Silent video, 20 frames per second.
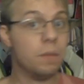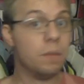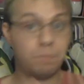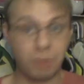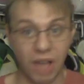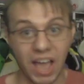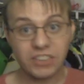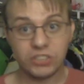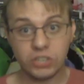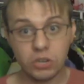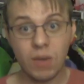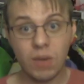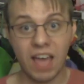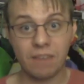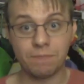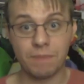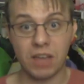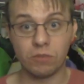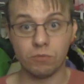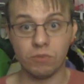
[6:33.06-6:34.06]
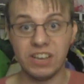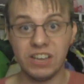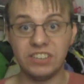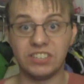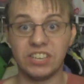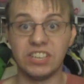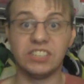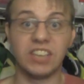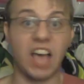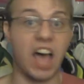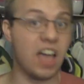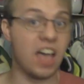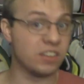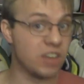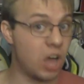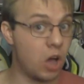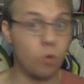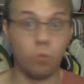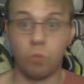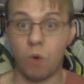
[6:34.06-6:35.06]
But I do have my reasons on
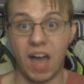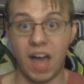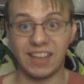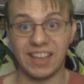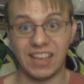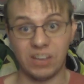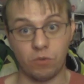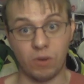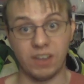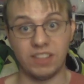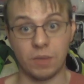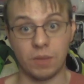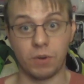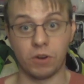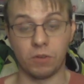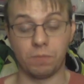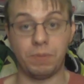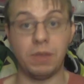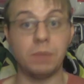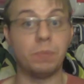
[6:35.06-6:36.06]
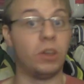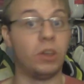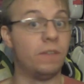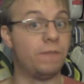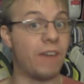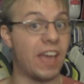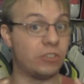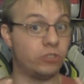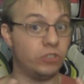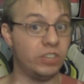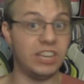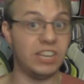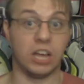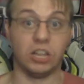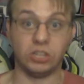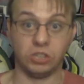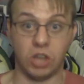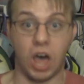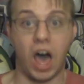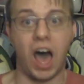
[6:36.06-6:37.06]
uh, why a great number of people have actually
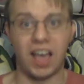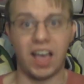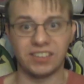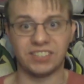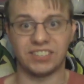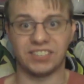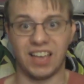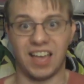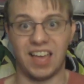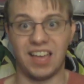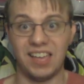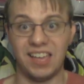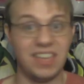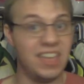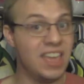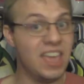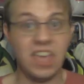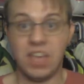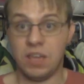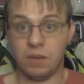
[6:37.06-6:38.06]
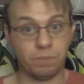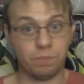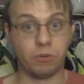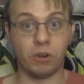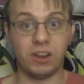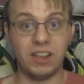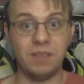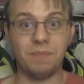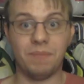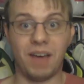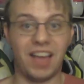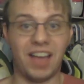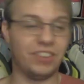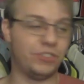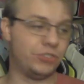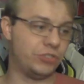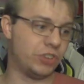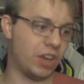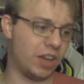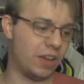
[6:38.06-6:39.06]
uh, lost uh, pretty
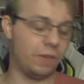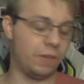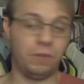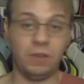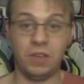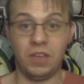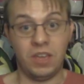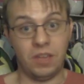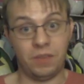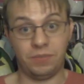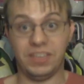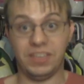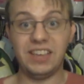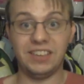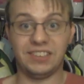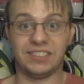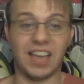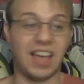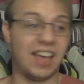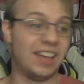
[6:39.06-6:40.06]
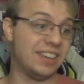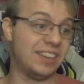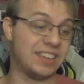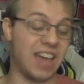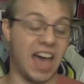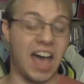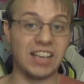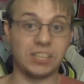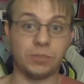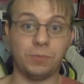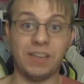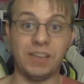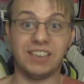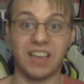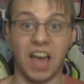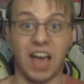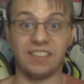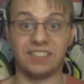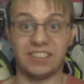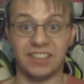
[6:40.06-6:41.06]
much uh, these uh, cosplay
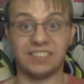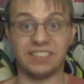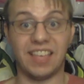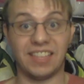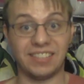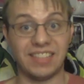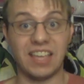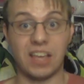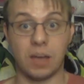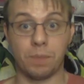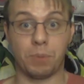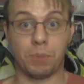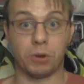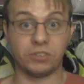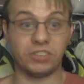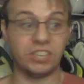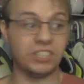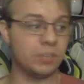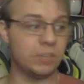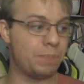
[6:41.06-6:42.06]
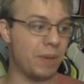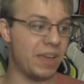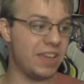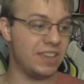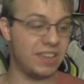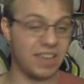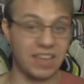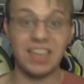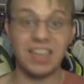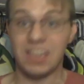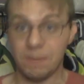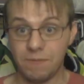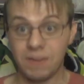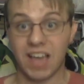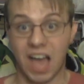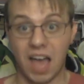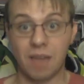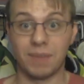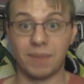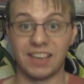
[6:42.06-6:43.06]
contests that they are participating in. Even
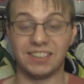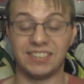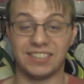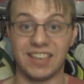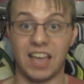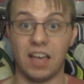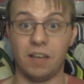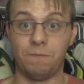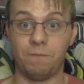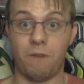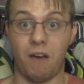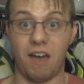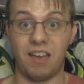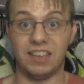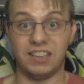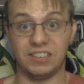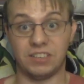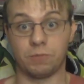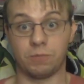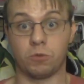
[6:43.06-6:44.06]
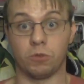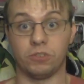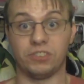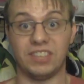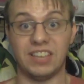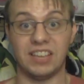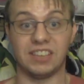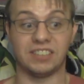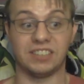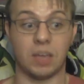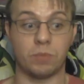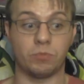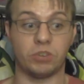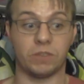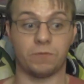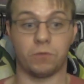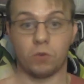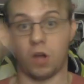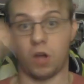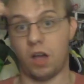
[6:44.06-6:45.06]
I myself uh, is, of course, the uh,
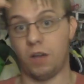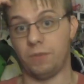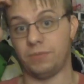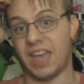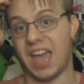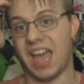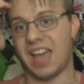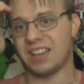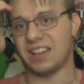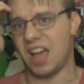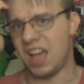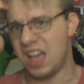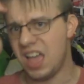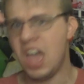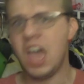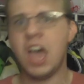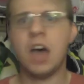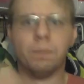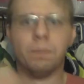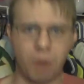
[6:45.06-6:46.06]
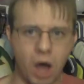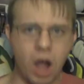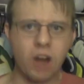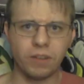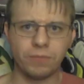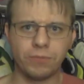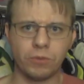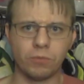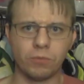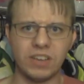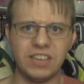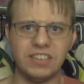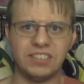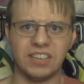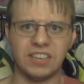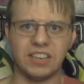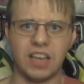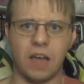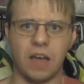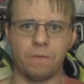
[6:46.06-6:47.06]
subject for all of that. Uh, part of the
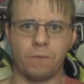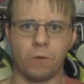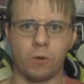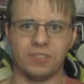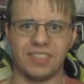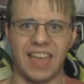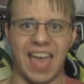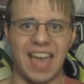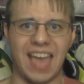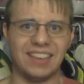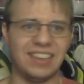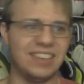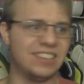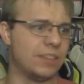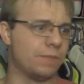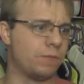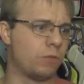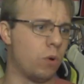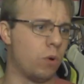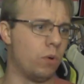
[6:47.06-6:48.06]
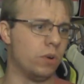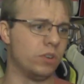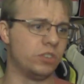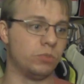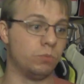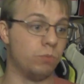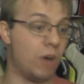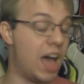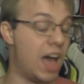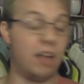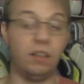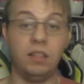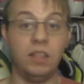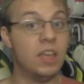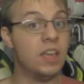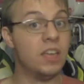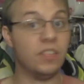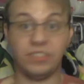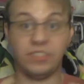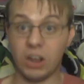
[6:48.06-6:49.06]
reason uh, for that is, of course, well,
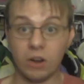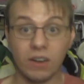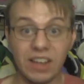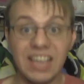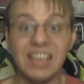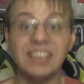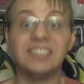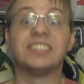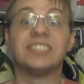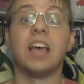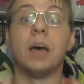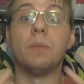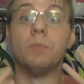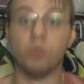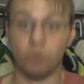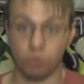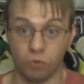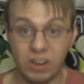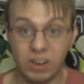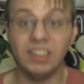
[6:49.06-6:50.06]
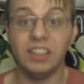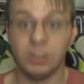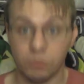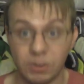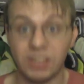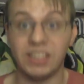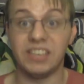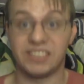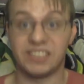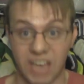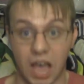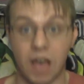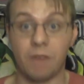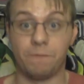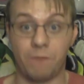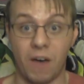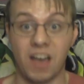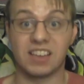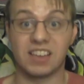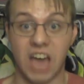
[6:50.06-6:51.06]
there is some really, really
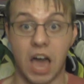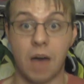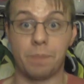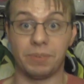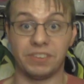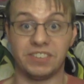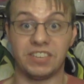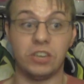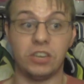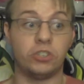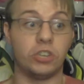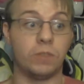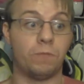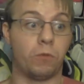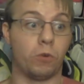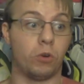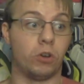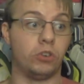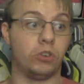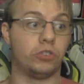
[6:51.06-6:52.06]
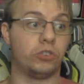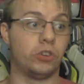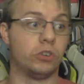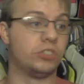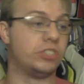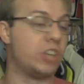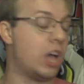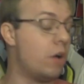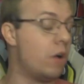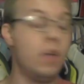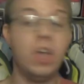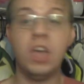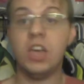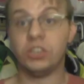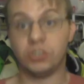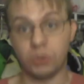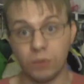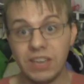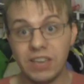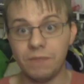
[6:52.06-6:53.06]
tough uh, competition for uh, sure. So,
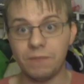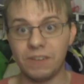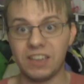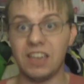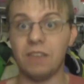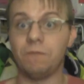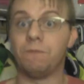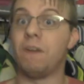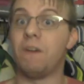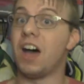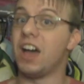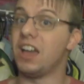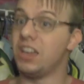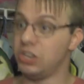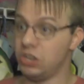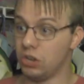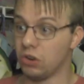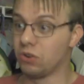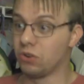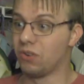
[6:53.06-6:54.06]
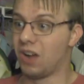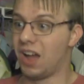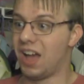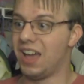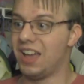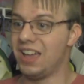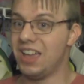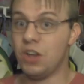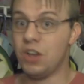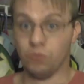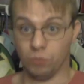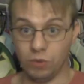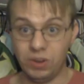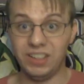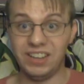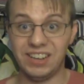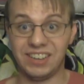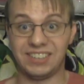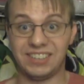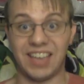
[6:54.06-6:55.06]
so even if uh, you're uh,
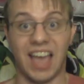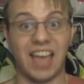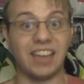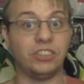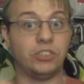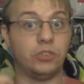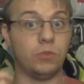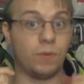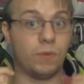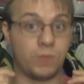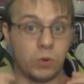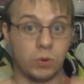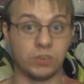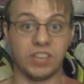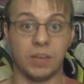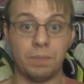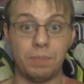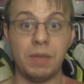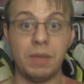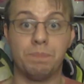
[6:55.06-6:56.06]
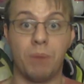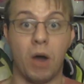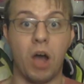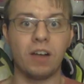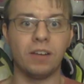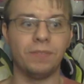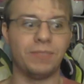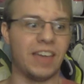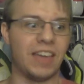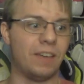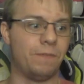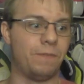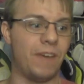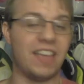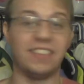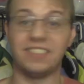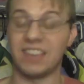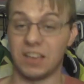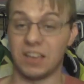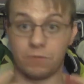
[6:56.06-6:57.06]
really excited to, of course, be part of that
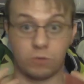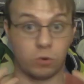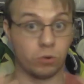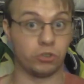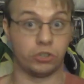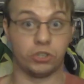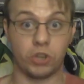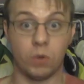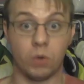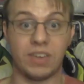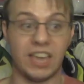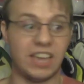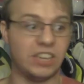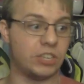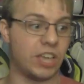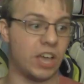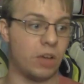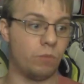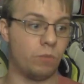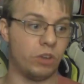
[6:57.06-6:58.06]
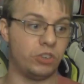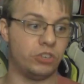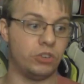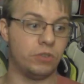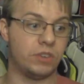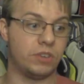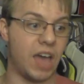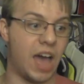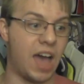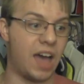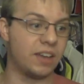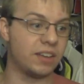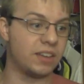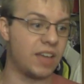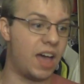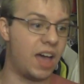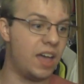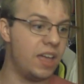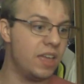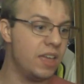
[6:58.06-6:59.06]
event and, of course, showcase what you
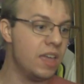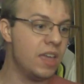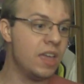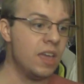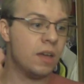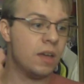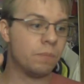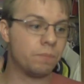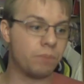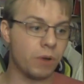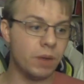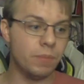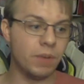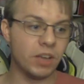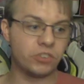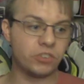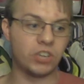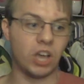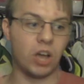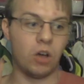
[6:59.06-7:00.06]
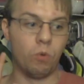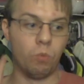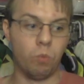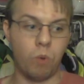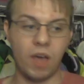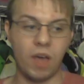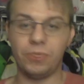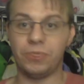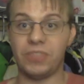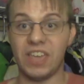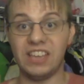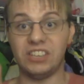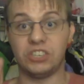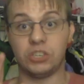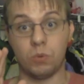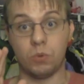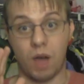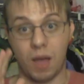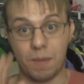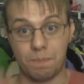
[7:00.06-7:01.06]
got, pretty much uh, one thing
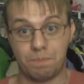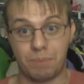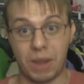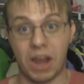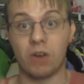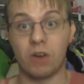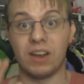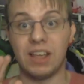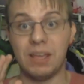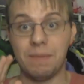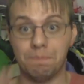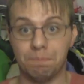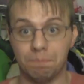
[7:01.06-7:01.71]
to uh, bear in